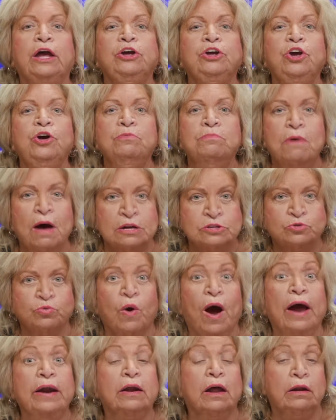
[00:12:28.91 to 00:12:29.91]
You must
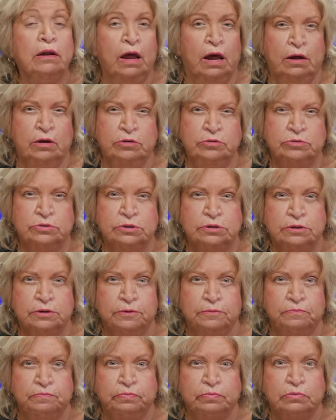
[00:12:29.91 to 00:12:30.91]
write a note
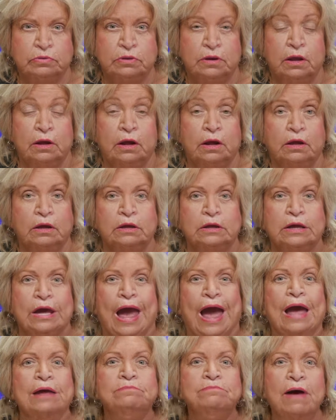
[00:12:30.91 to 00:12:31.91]

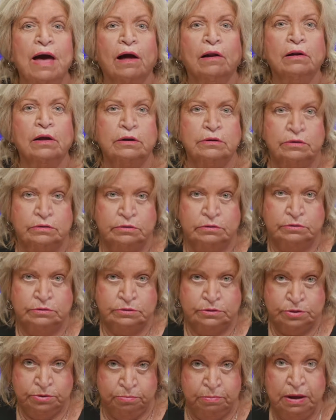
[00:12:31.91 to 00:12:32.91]
and mail it
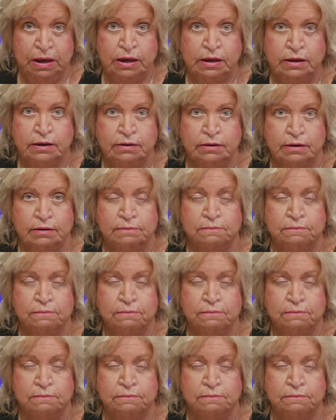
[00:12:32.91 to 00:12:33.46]
to me.